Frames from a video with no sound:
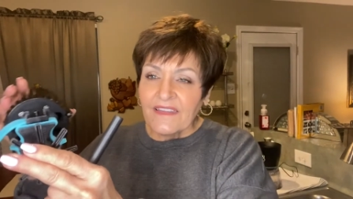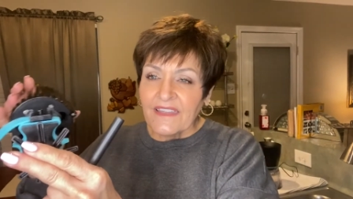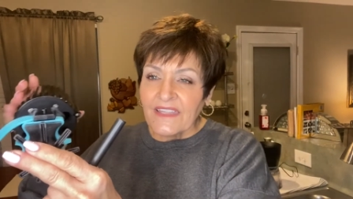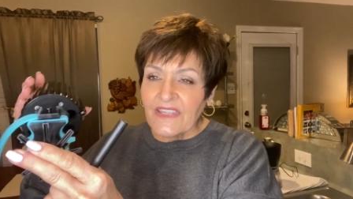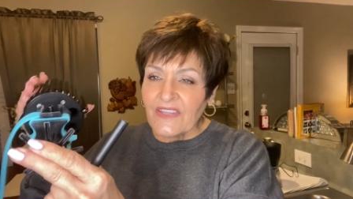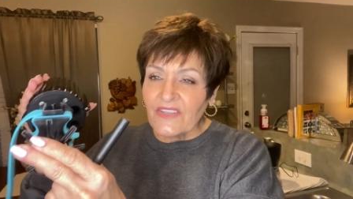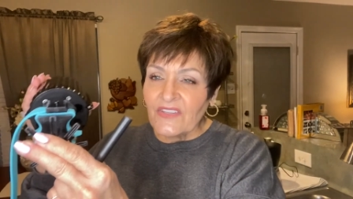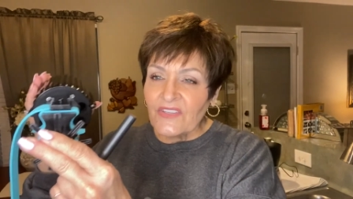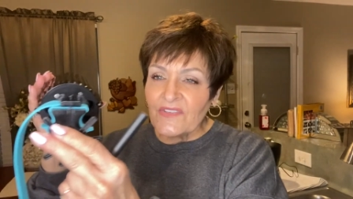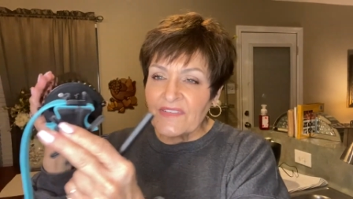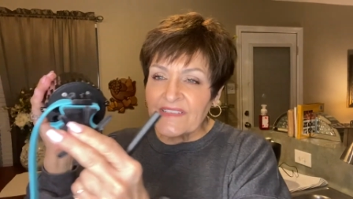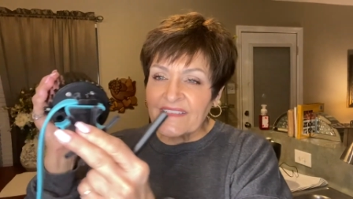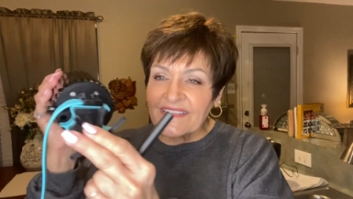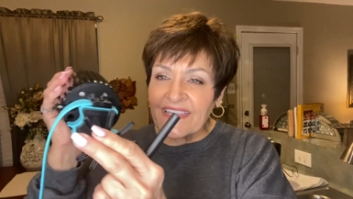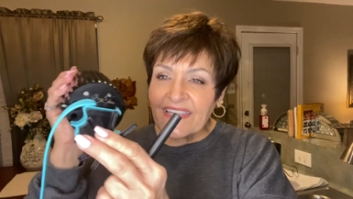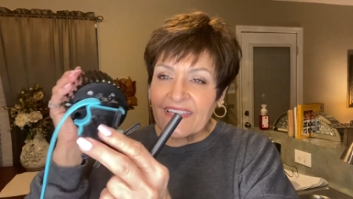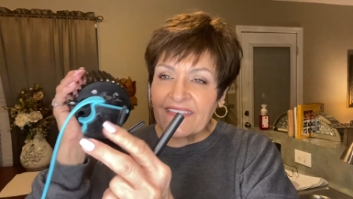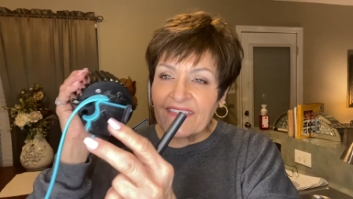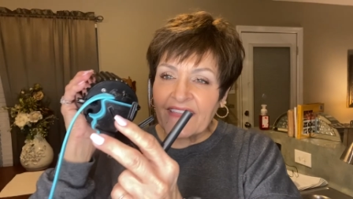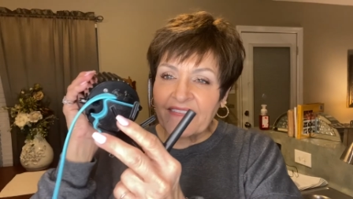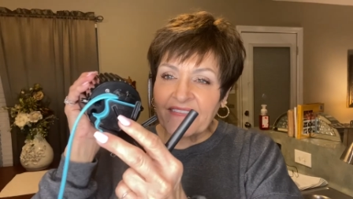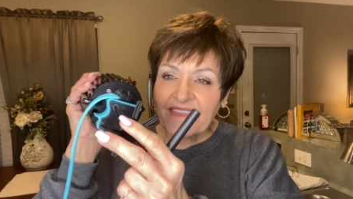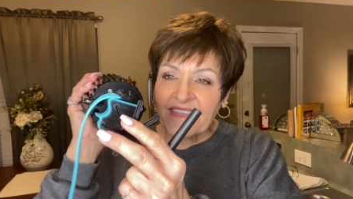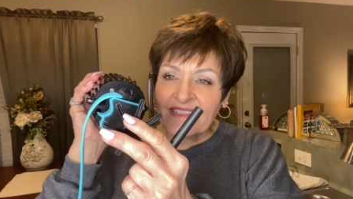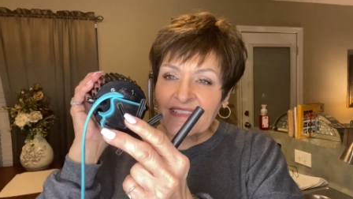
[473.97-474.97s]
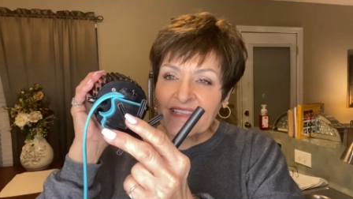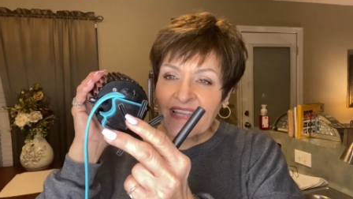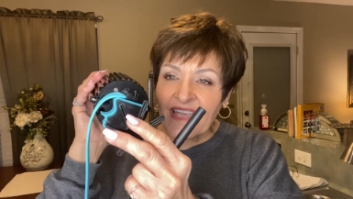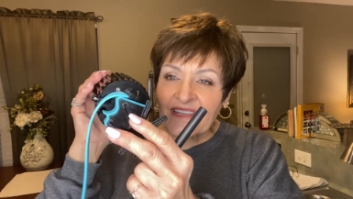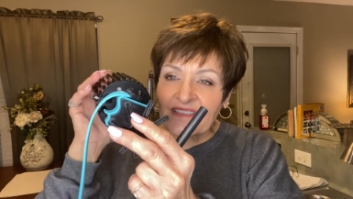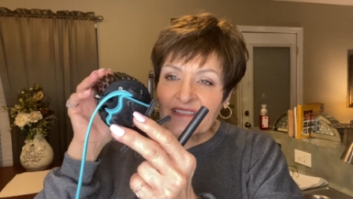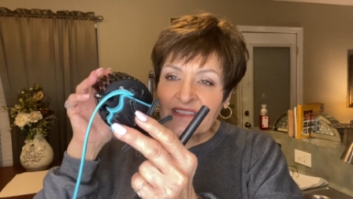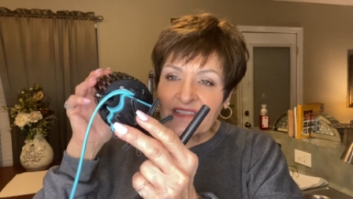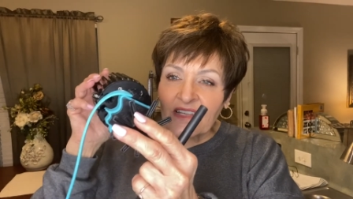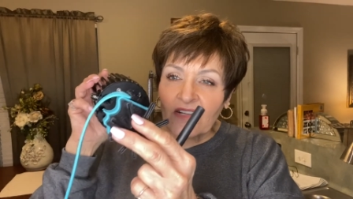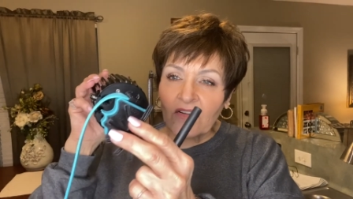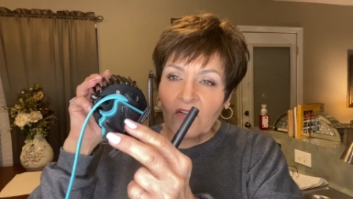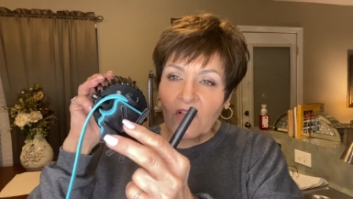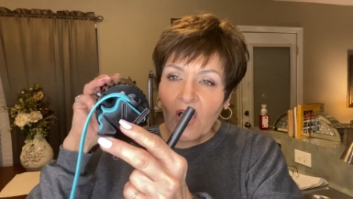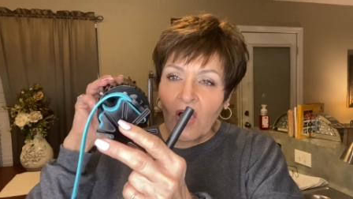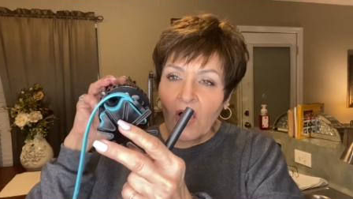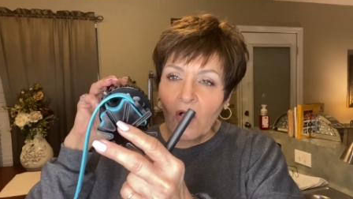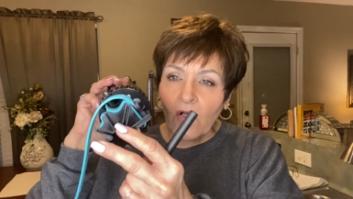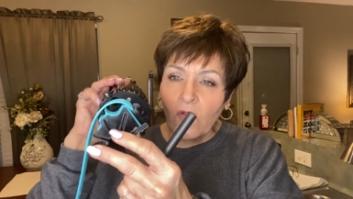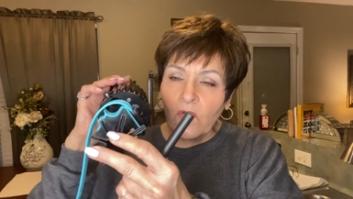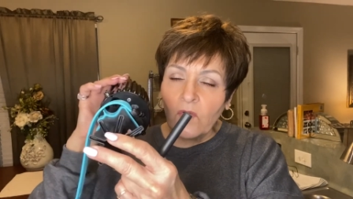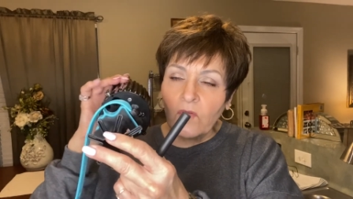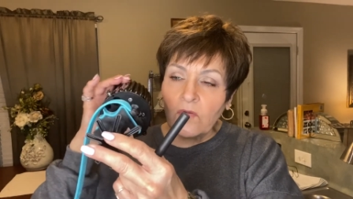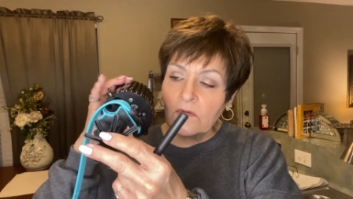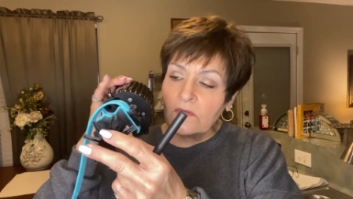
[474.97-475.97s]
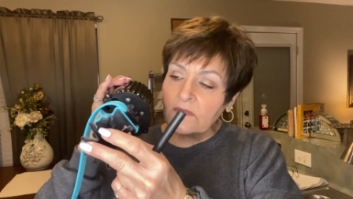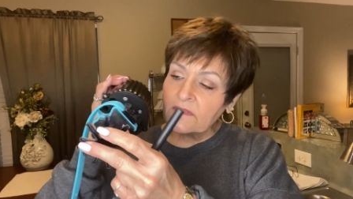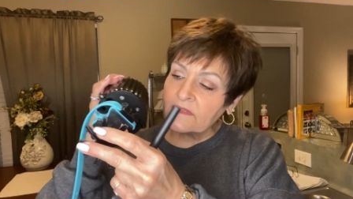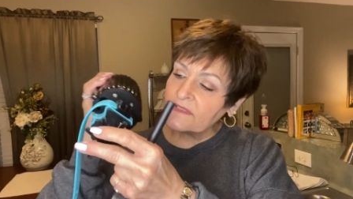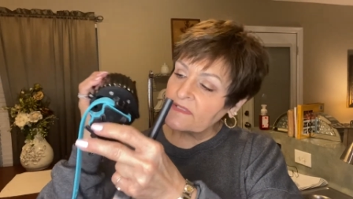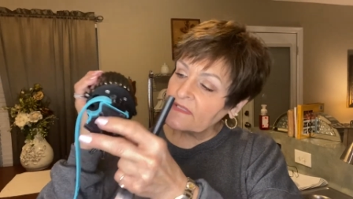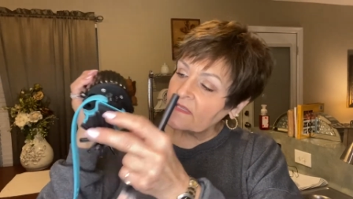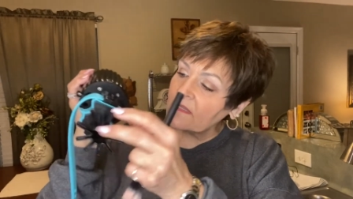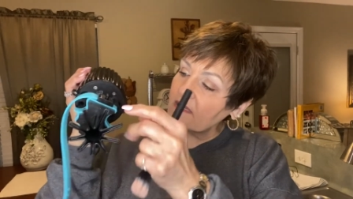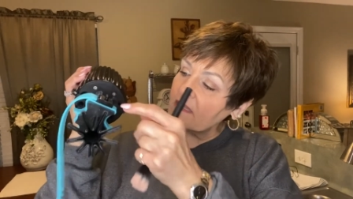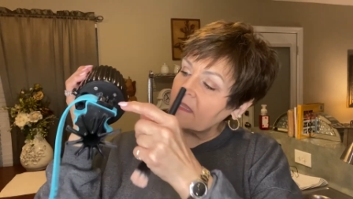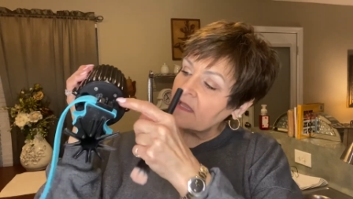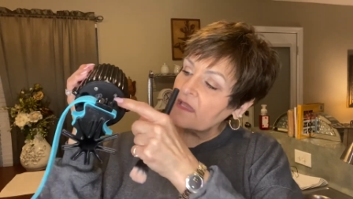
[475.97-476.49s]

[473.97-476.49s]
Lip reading: can you see that this has little holes